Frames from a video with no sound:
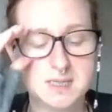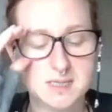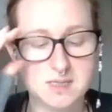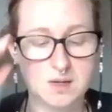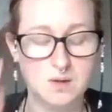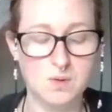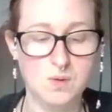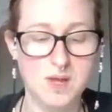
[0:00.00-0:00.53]

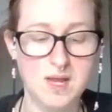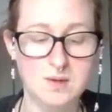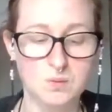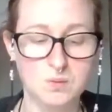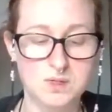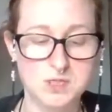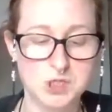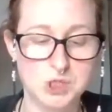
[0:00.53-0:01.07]
So he
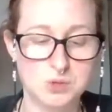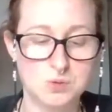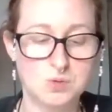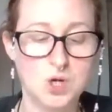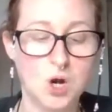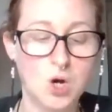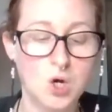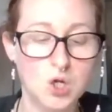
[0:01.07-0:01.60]
would do
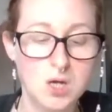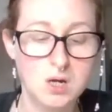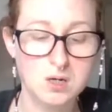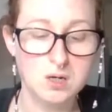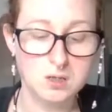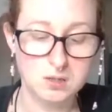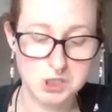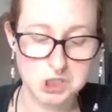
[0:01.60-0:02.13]

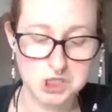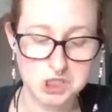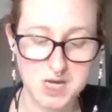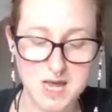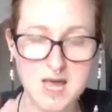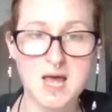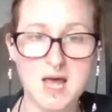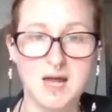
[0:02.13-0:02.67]
collage,
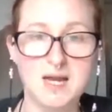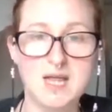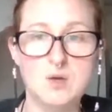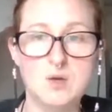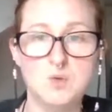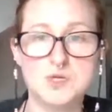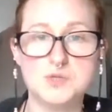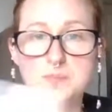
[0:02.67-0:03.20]
and he
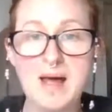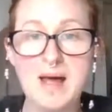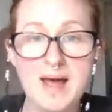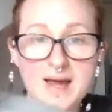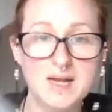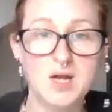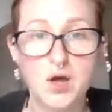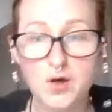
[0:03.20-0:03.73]
would
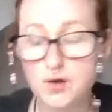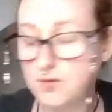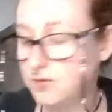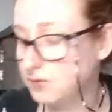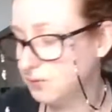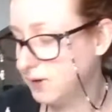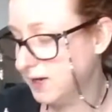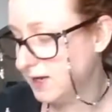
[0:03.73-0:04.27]
paint
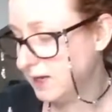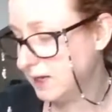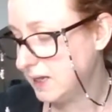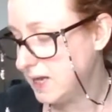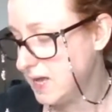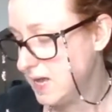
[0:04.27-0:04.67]
over it,